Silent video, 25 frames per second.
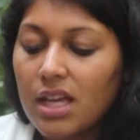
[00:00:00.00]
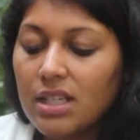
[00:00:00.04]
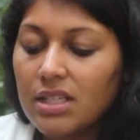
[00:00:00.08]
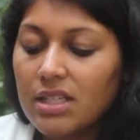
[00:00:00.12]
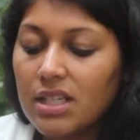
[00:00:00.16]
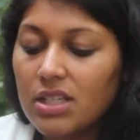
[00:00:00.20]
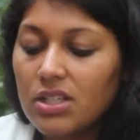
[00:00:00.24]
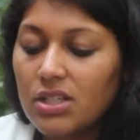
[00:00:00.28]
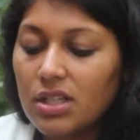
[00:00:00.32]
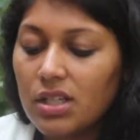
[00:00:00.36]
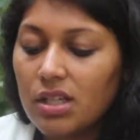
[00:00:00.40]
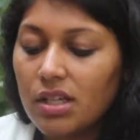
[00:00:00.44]

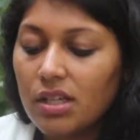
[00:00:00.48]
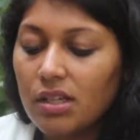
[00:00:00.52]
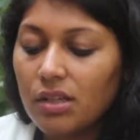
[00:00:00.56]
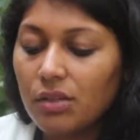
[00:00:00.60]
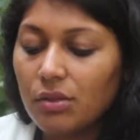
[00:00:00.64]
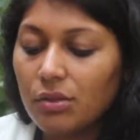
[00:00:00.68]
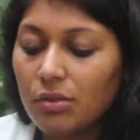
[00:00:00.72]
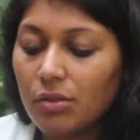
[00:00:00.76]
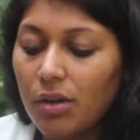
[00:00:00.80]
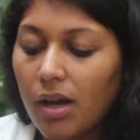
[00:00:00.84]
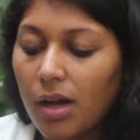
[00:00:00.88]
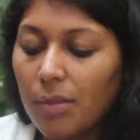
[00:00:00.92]
Nietzsche
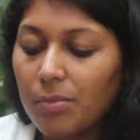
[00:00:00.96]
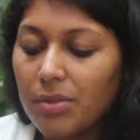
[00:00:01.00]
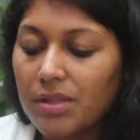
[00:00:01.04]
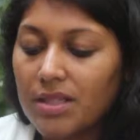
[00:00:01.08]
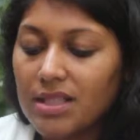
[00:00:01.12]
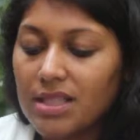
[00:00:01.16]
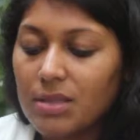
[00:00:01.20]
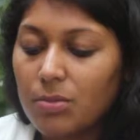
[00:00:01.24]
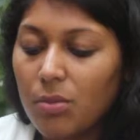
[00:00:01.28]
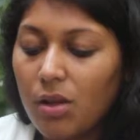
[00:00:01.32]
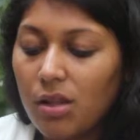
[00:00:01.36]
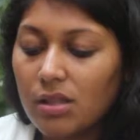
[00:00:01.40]
grew up in
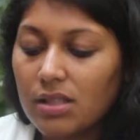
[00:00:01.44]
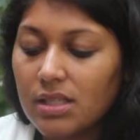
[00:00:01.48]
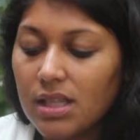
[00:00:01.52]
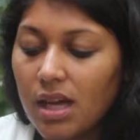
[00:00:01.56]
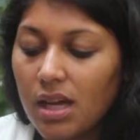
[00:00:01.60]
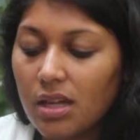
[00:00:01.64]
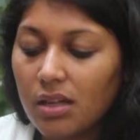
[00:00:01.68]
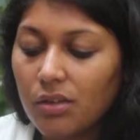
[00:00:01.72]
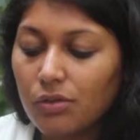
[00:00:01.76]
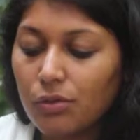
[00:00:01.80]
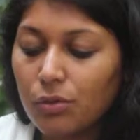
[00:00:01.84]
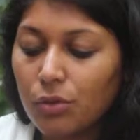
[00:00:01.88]
a small
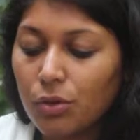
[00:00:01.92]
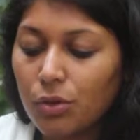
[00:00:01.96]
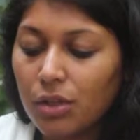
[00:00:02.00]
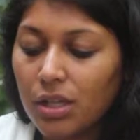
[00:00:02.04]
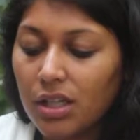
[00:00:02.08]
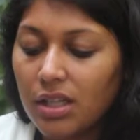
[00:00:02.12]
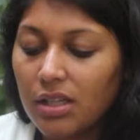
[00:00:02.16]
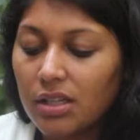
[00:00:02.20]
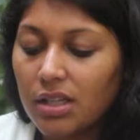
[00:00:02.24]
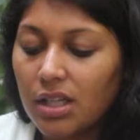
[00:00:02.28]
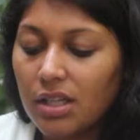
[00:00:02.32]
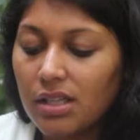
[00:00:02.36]
town of
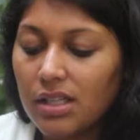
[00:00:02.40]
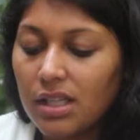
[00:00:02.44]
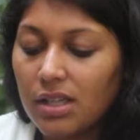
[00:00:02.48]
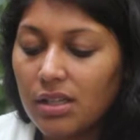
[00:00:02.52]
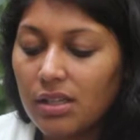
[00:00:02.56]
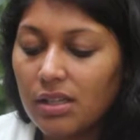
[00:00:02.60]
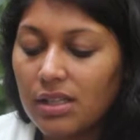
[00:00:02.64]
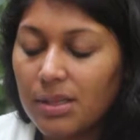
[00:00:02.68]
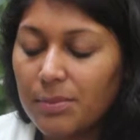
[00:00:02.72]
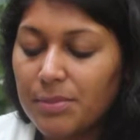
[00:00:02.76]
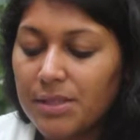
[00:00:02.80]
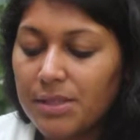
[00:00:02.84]
Rocken
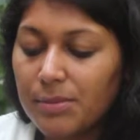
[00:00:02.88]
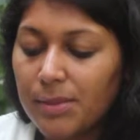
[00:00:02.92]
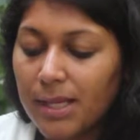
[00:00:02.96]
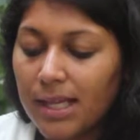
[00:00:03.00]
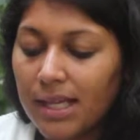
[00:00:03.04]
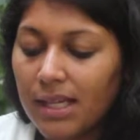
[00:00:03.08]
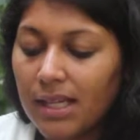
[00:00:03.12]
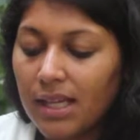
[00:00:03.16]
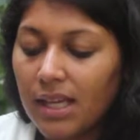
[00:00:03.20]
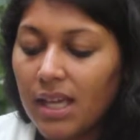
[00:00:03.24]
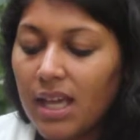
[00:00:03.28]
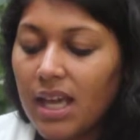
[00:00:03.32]
near
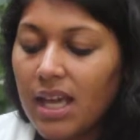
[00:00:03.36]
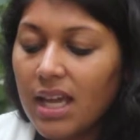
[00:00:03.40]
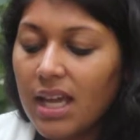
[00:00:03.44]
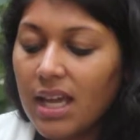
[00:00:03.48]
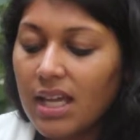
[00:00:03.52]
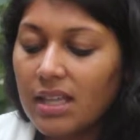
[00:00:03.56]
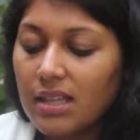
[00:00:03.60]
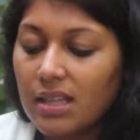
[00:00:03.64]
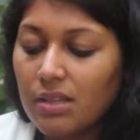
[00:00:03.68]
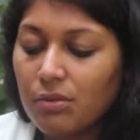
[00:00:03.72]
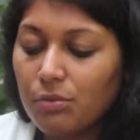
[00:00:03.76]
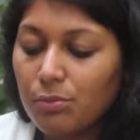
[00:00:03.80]
Leipzig
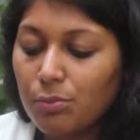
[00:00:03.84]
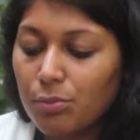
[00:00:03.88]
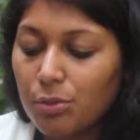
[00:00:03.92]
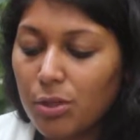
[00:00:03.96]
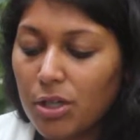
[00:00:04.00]
in the